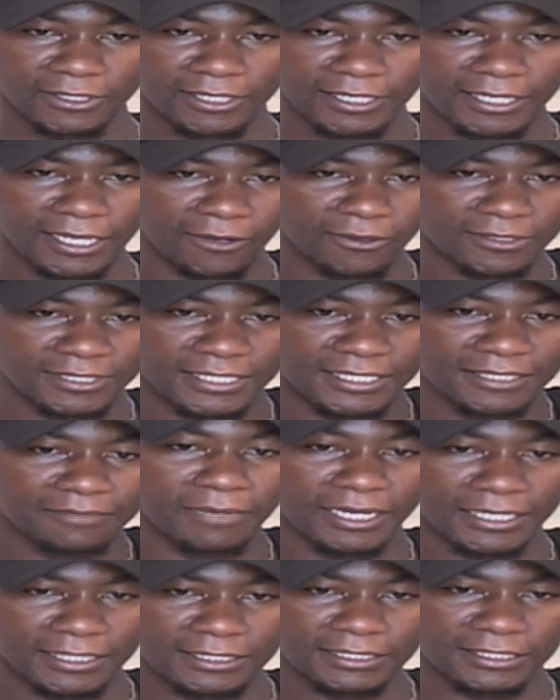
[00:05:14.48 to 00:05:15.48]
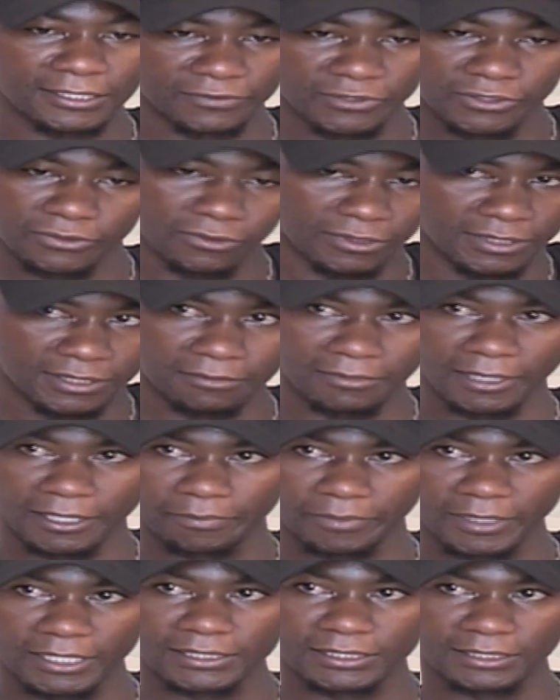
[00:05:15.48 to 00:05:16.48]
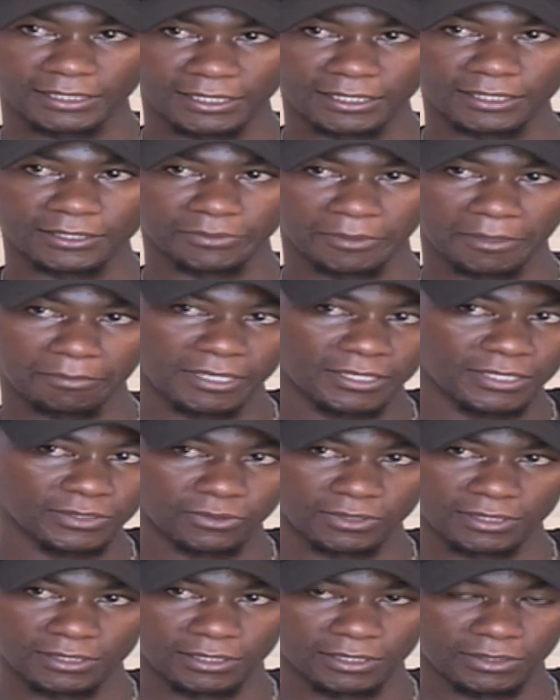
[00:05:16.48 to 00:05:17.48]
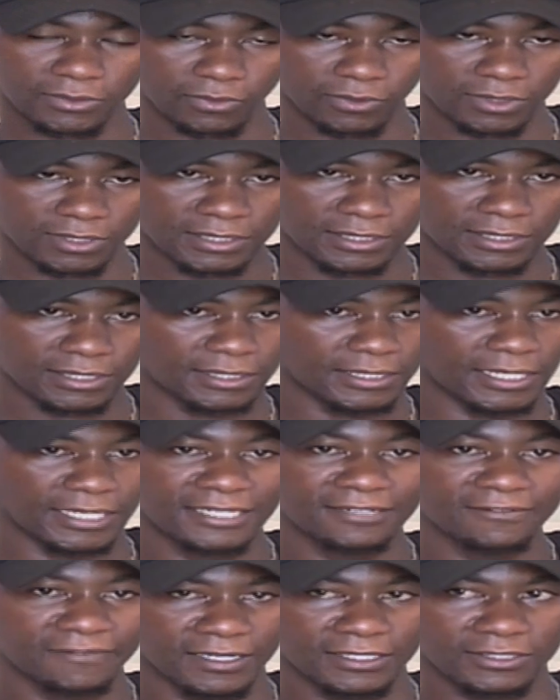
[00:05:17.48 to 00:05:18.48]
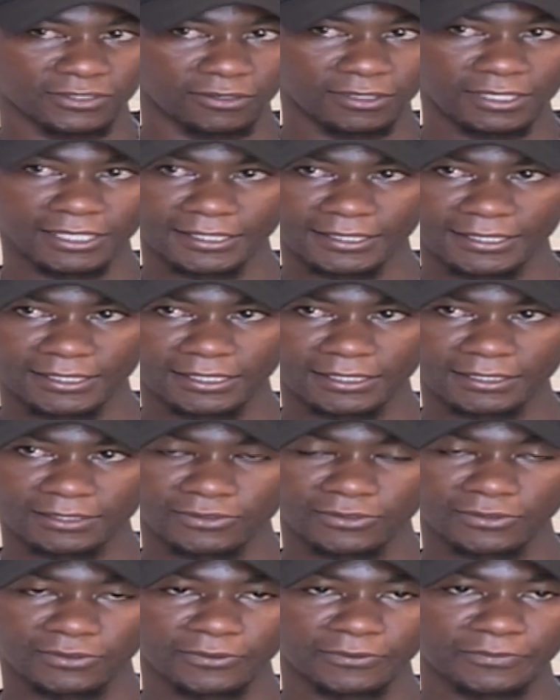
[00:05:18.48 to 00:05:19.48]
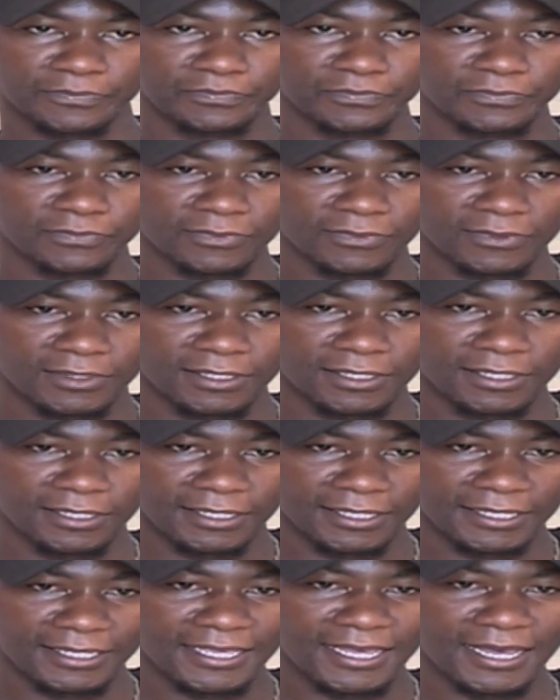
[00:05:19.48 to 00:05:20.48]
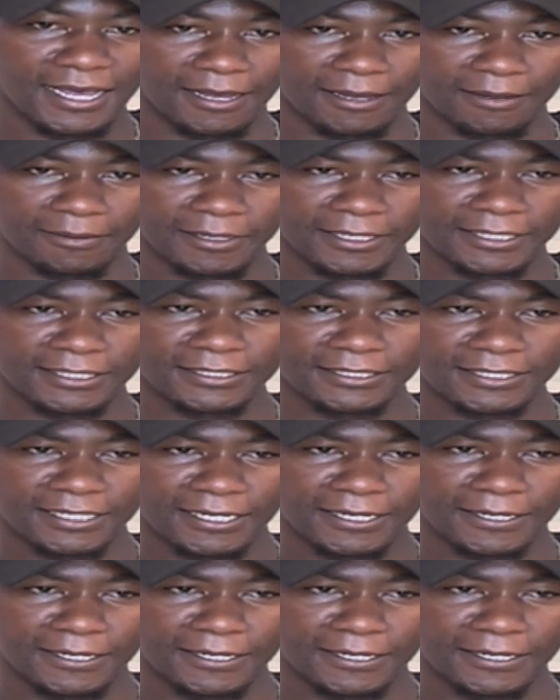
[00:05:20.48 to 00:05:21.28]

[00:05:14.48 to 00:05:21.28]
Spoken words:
yeah, because I didn't mind if she was in my party. And remember, this was just an invite-only thing. So, yeah. And